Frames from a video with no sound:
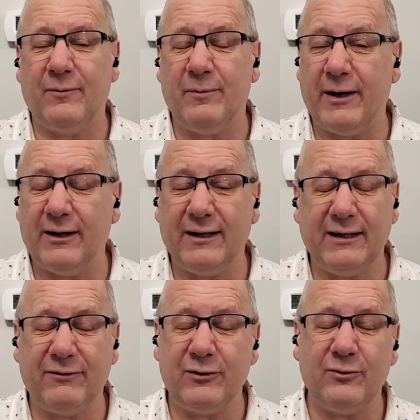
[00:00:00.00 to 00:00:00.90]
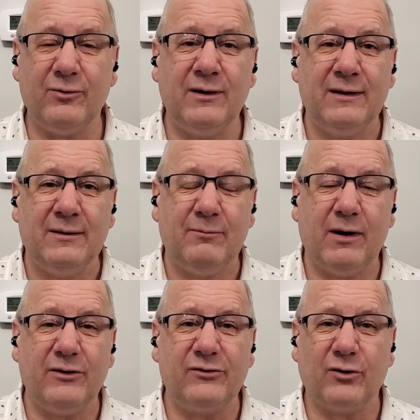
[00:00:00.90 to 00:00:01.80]
barely a few
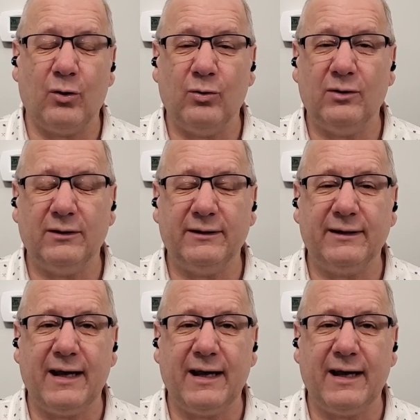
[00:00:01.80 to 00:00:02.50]
months old,